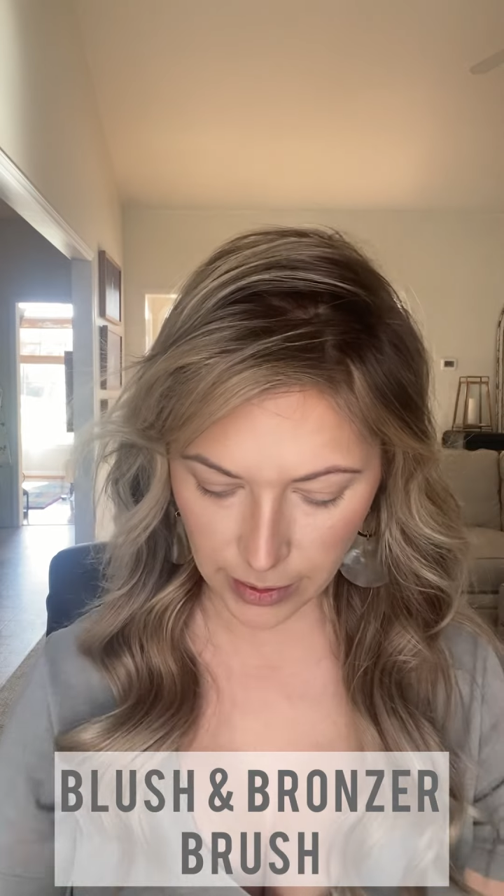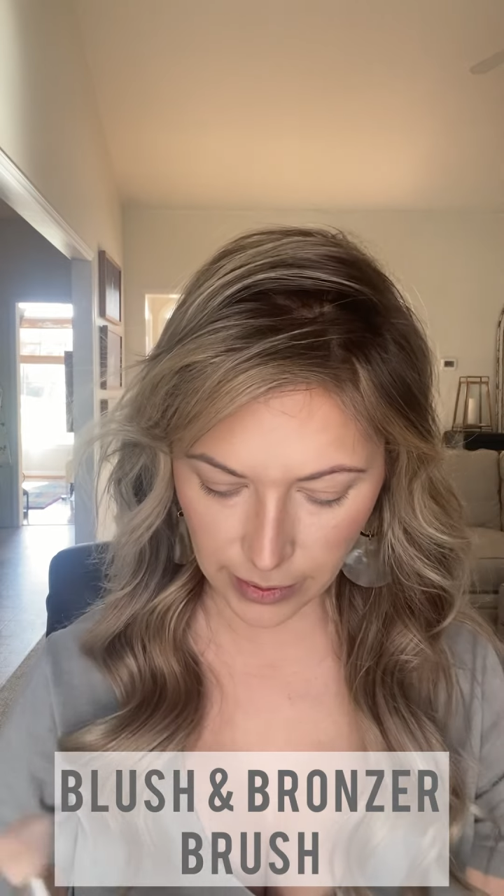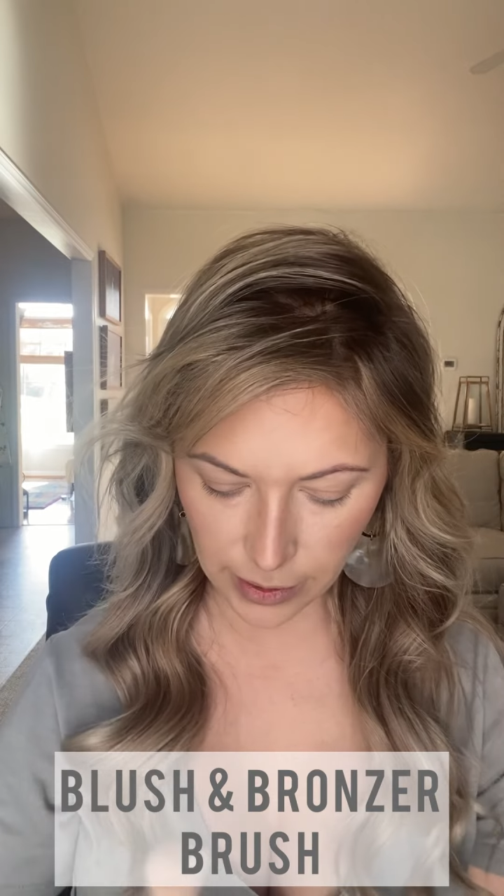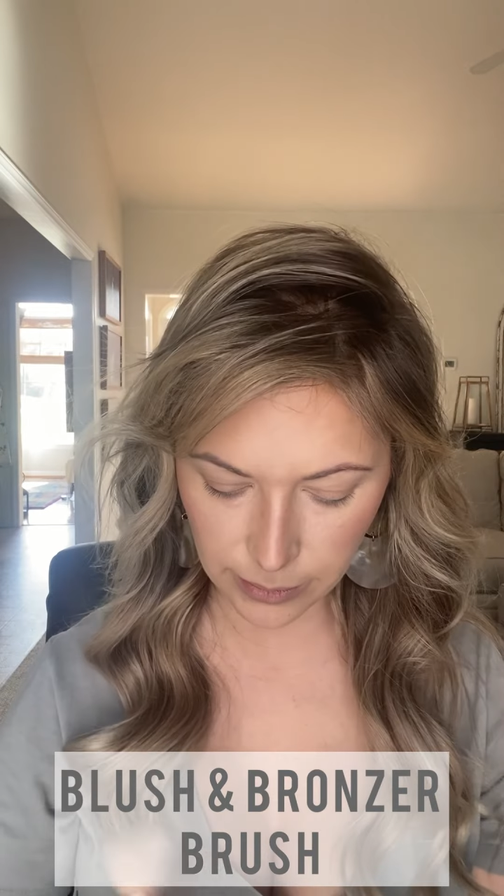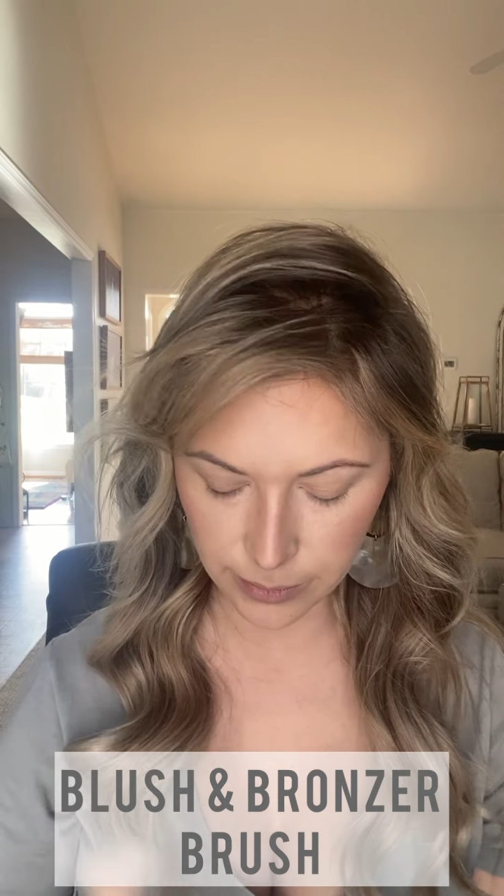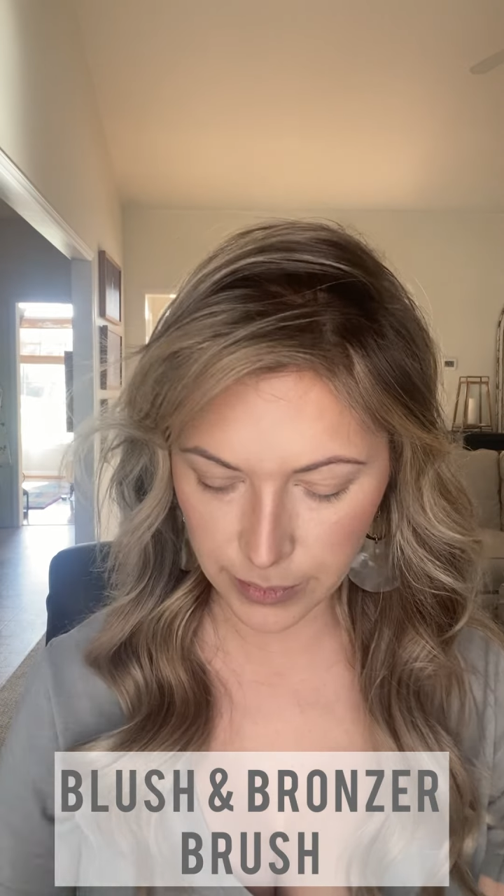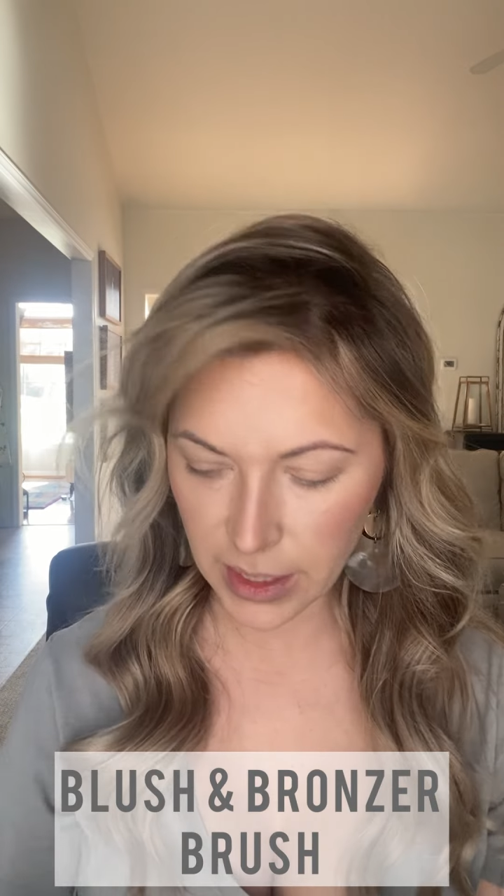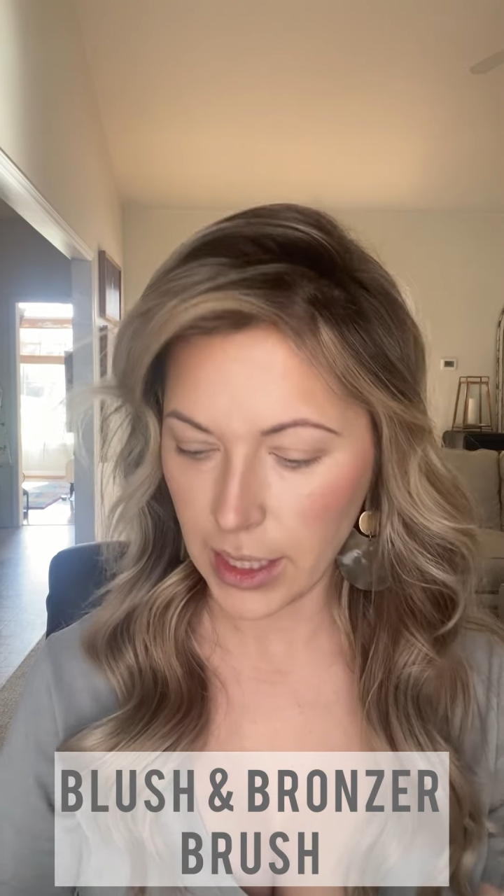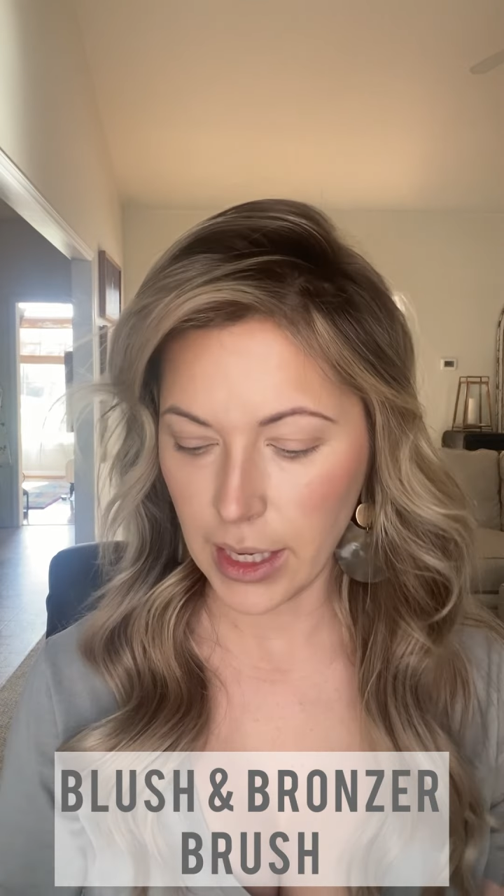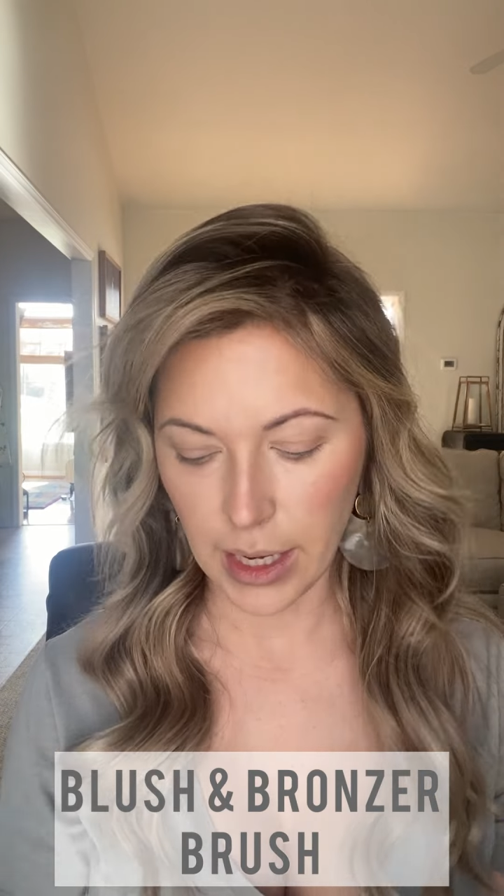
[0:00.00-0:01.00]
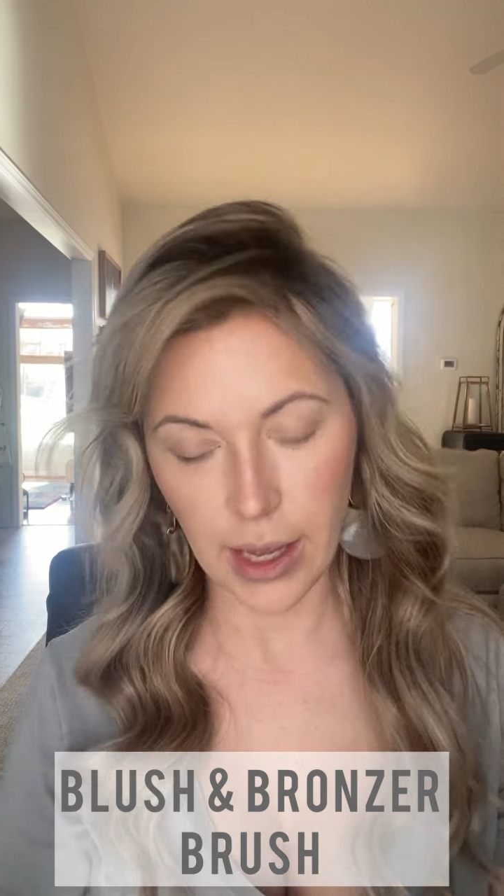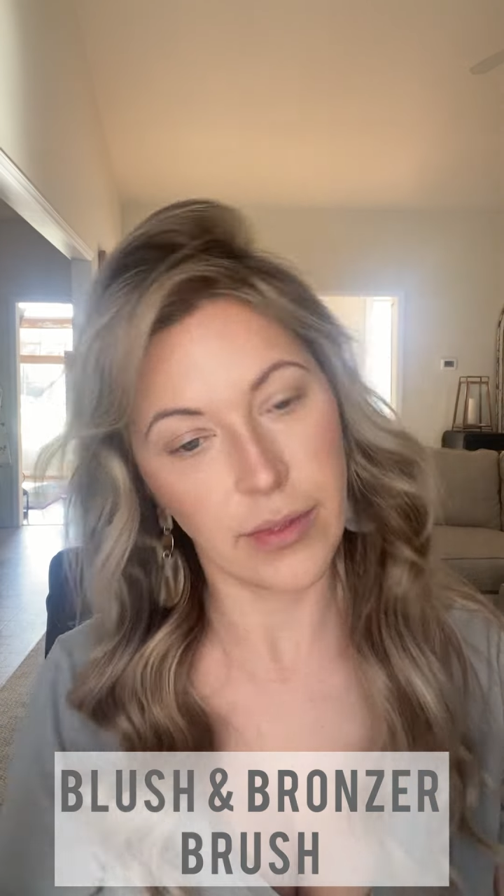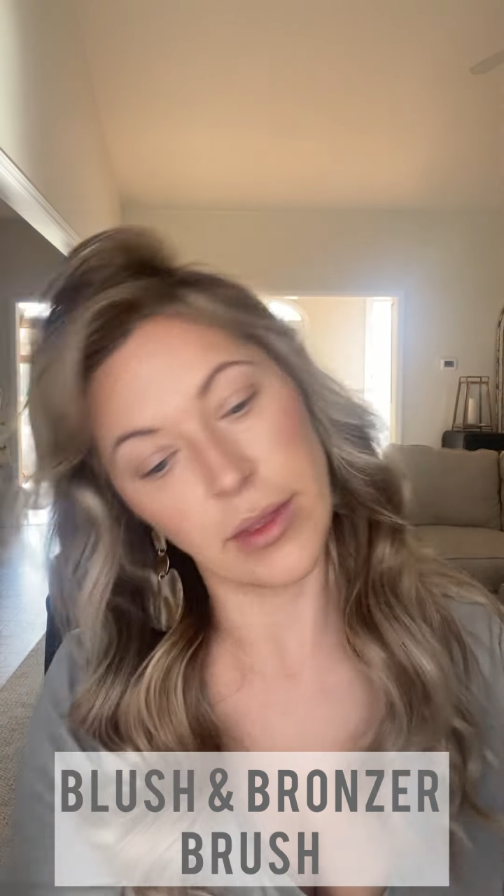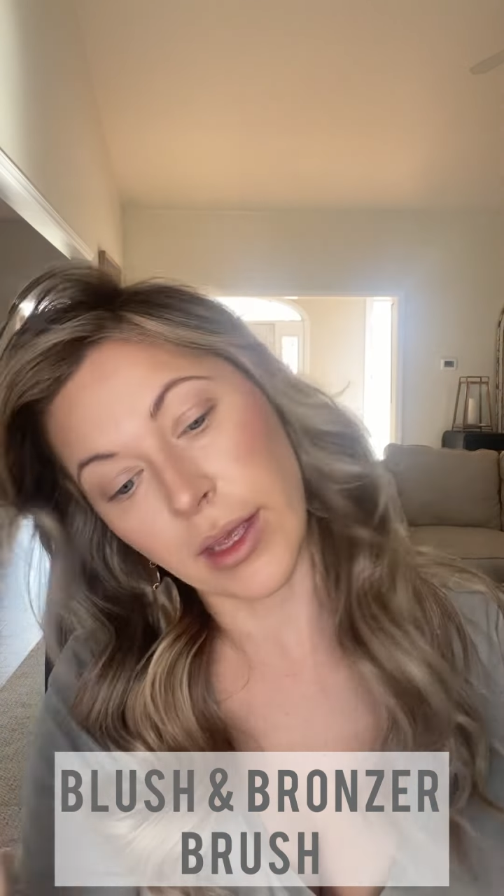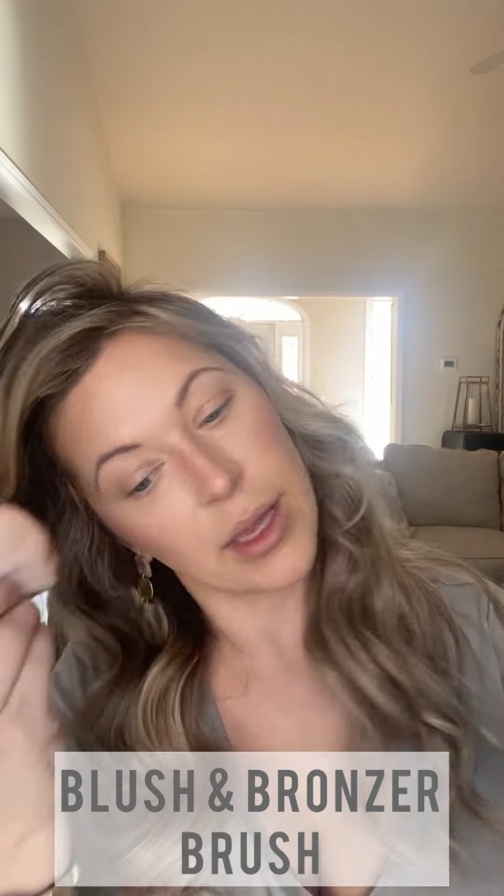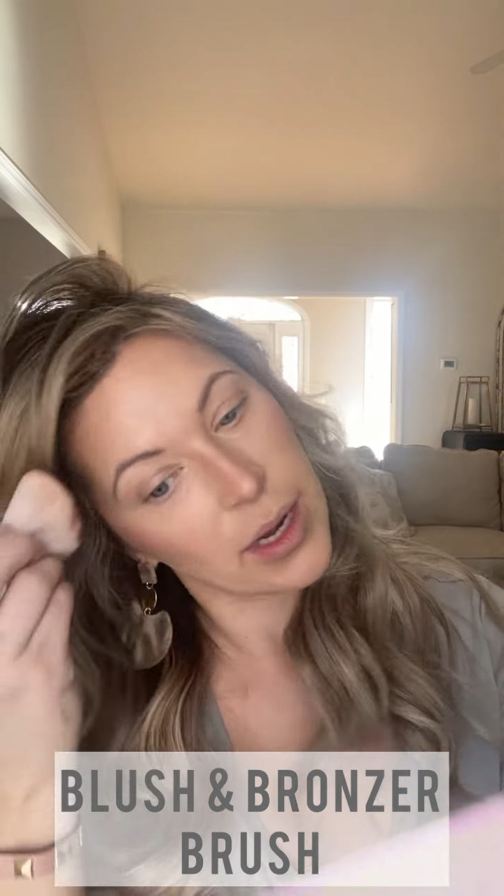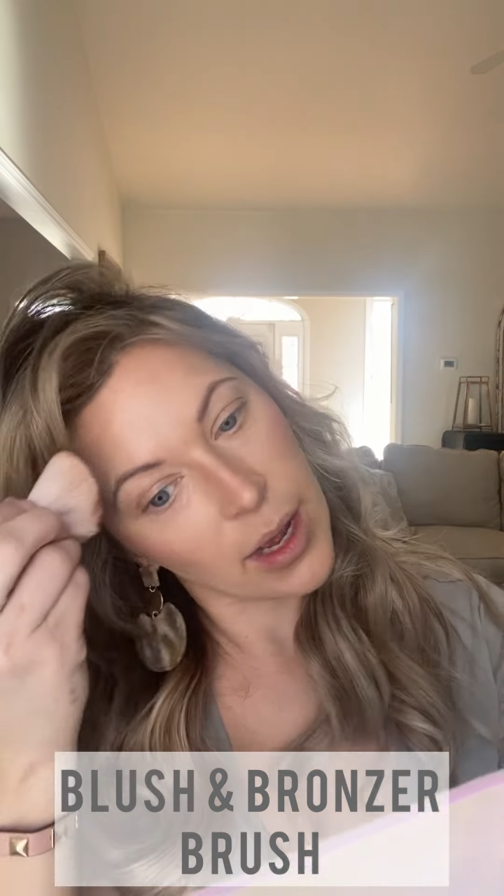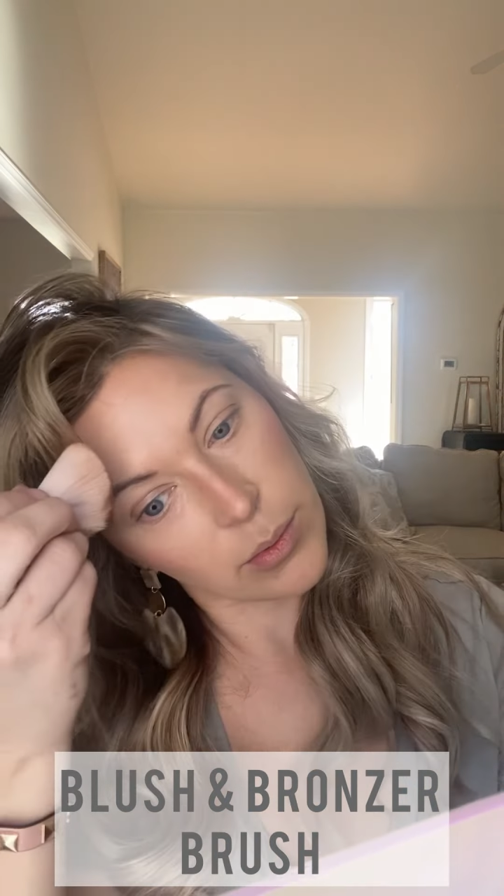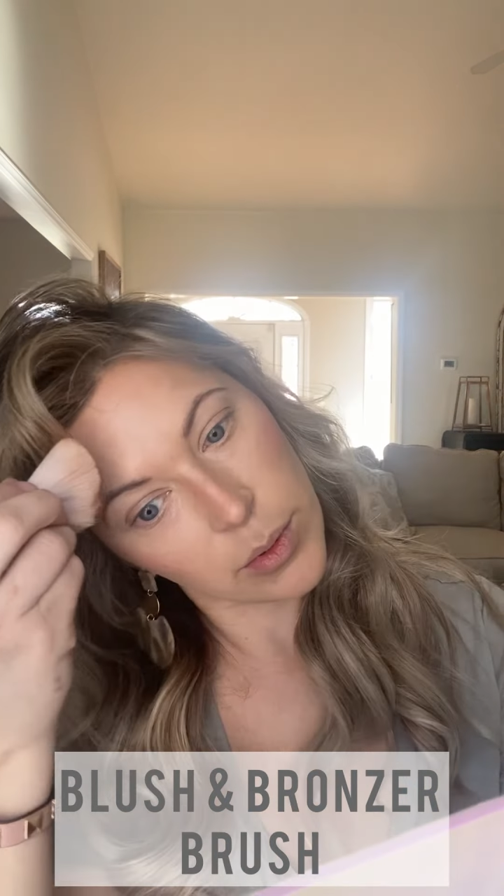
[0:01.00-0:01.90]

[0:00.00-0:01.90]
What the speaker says: there, and then I will